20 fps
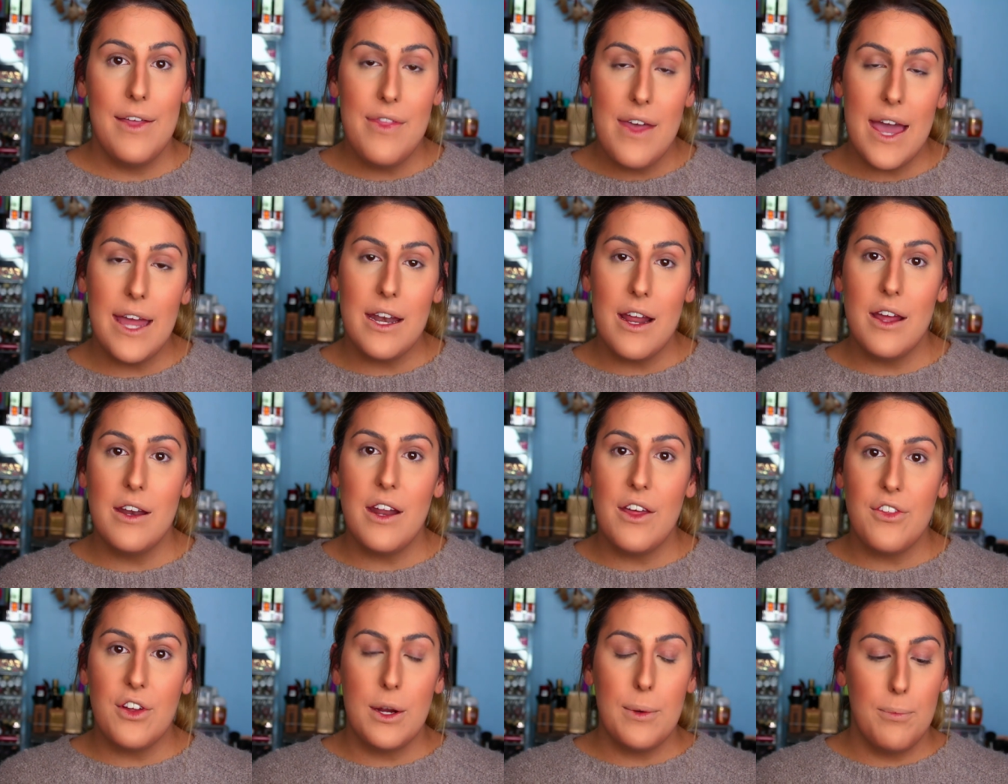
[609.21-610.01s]
And then
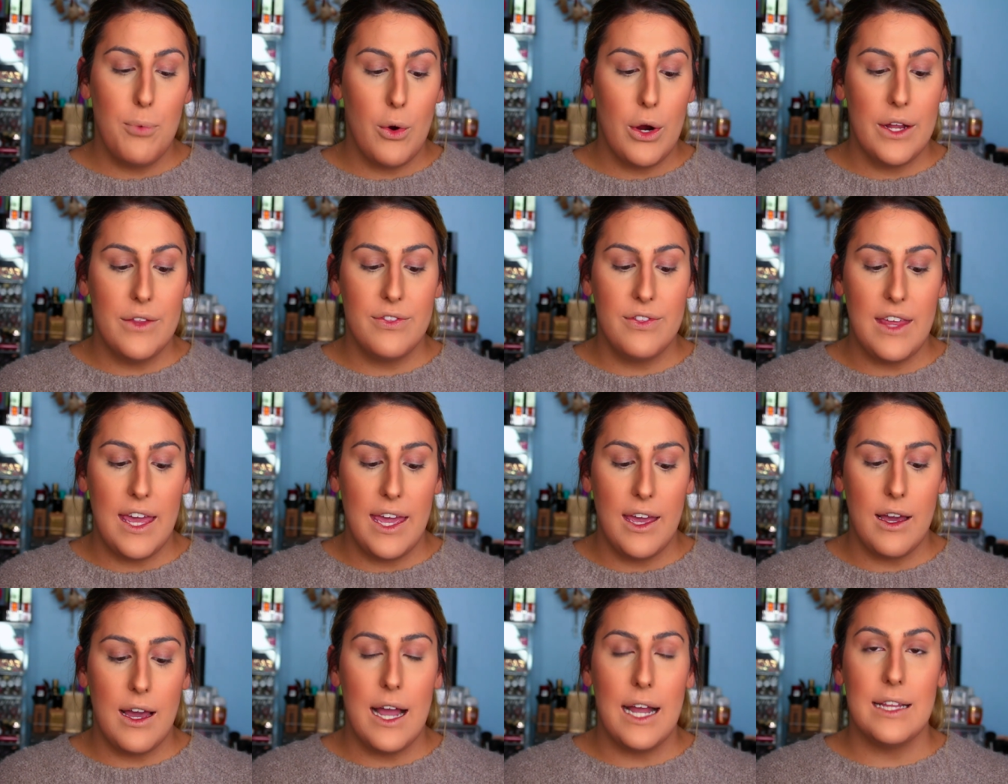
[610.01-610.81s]
another important
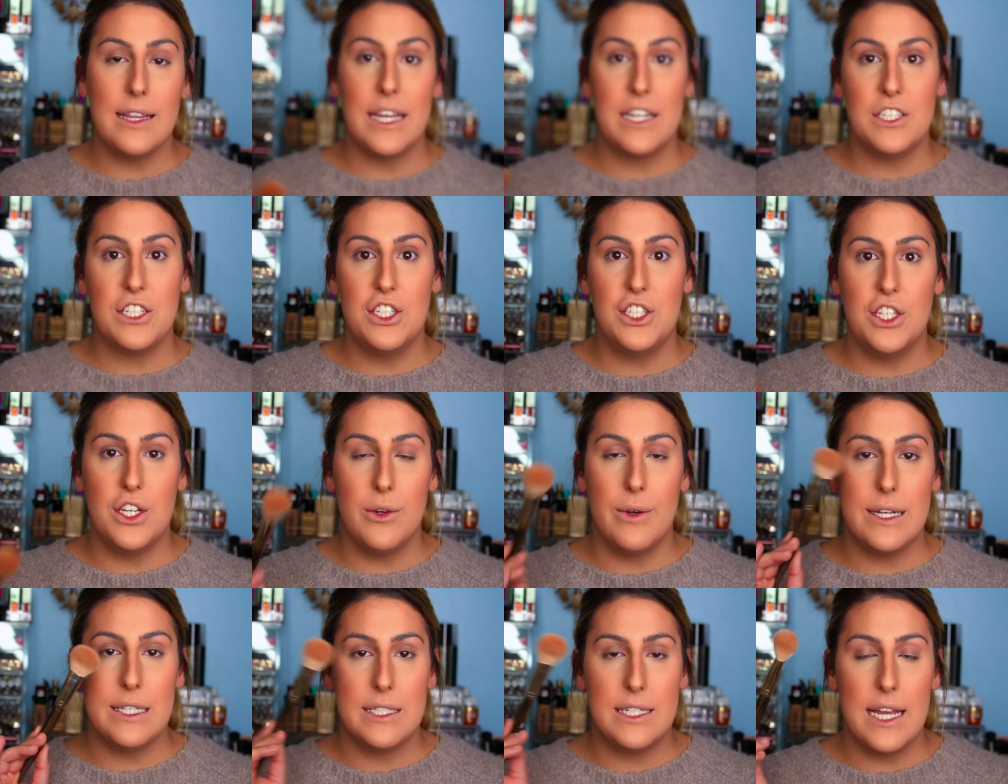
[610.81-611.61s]
thing I like to
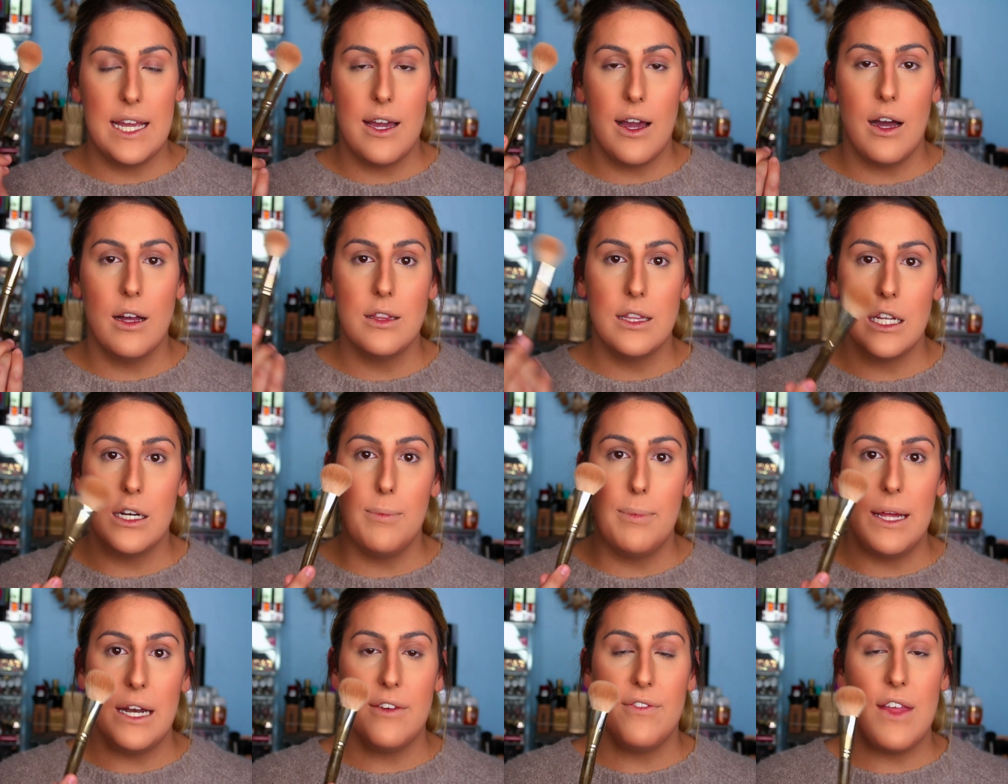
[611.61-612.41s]
do is take a
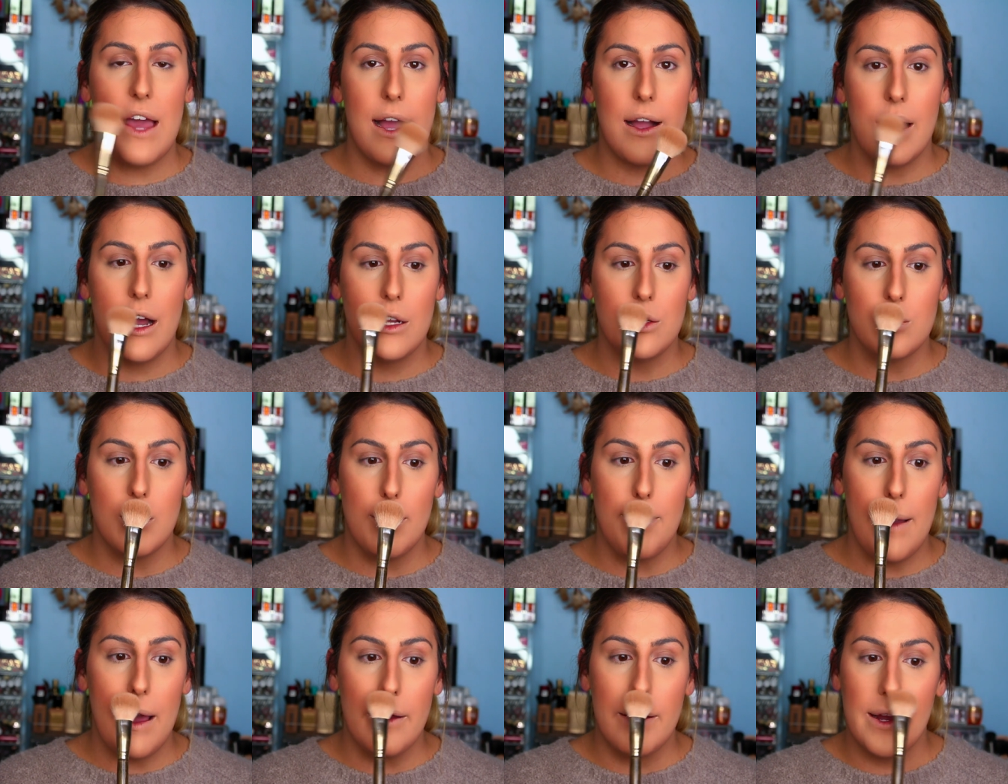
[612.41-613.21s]
little bit of that
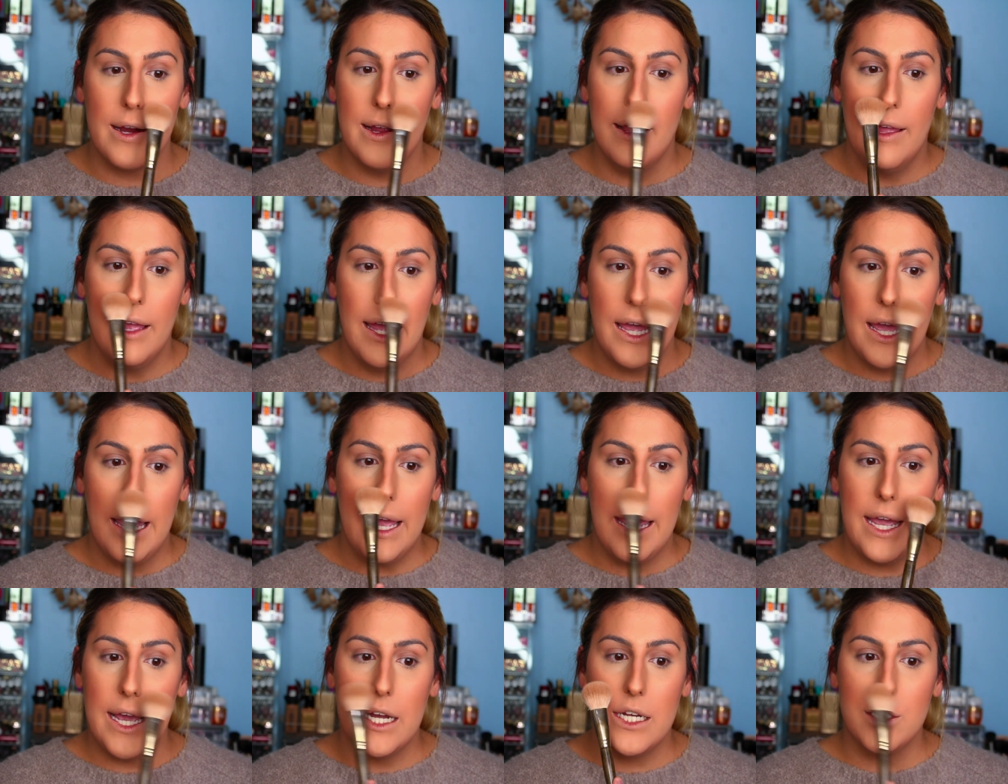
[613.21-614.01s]
contour powder
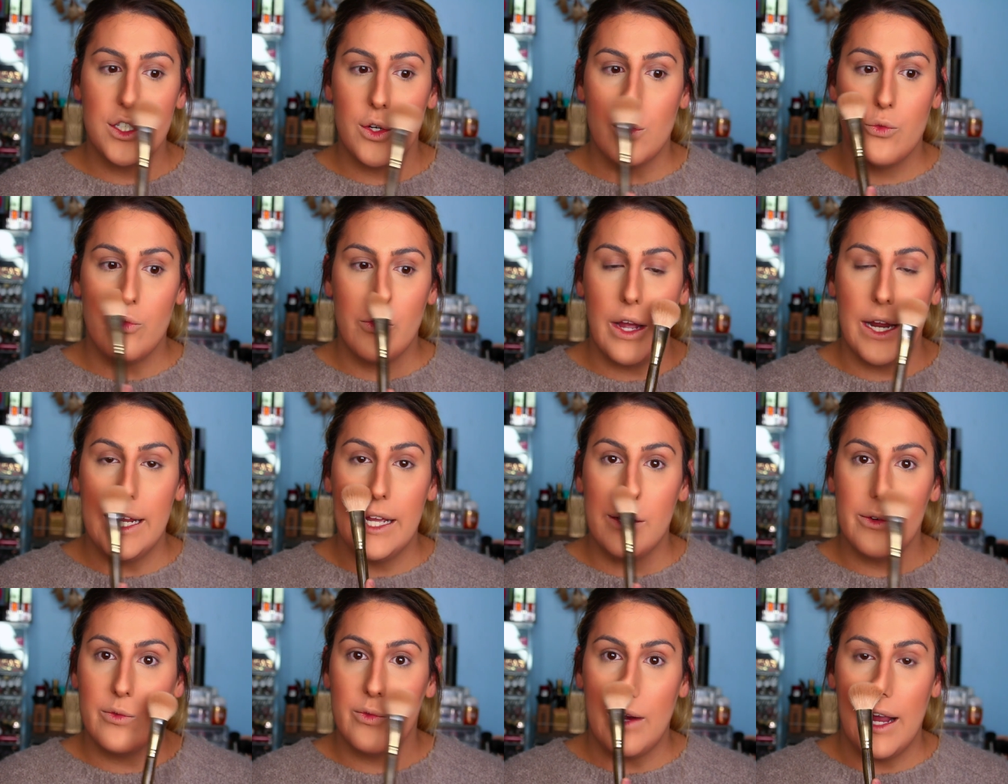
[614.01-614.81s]
and run
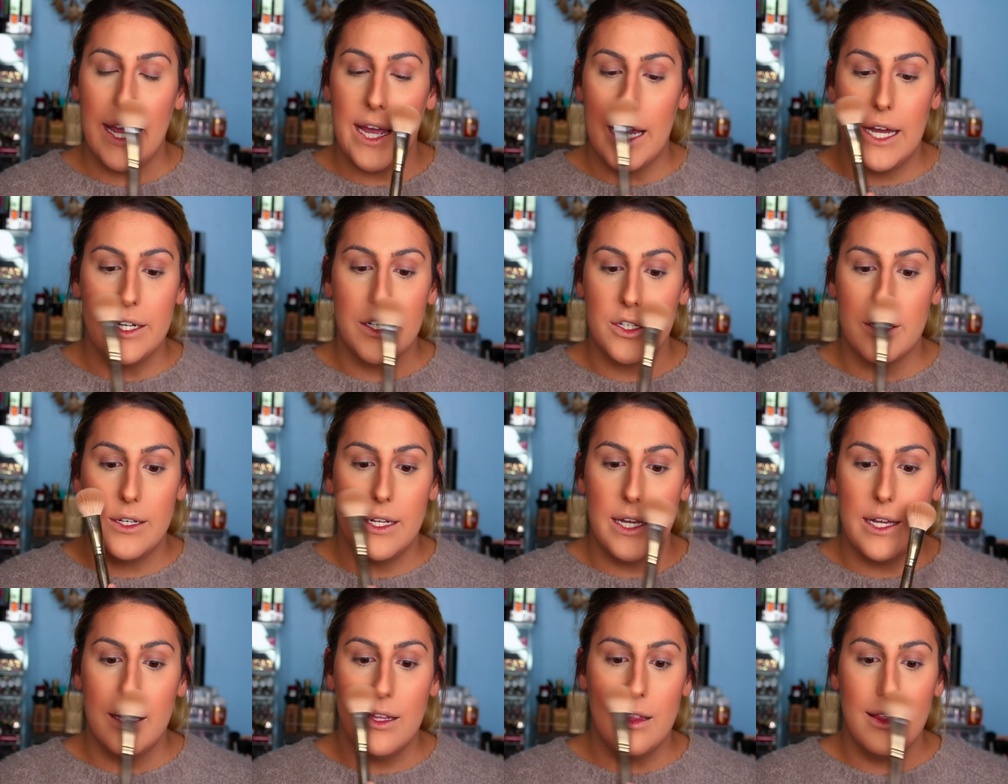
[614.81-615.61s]
it right
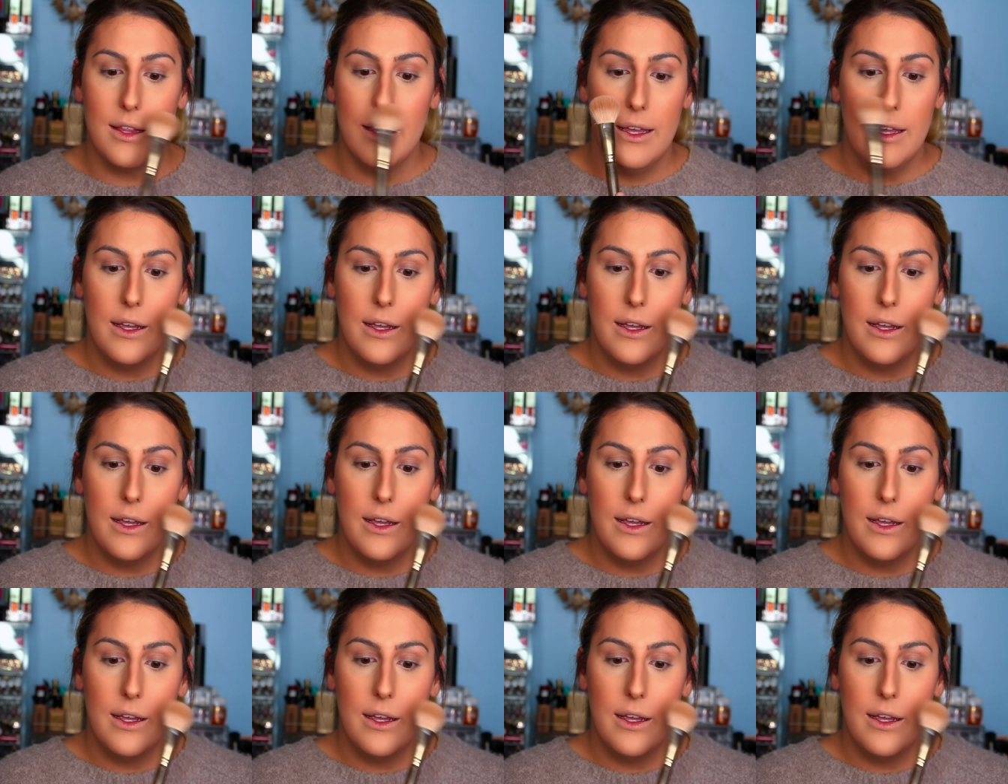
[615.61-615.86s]
underneath.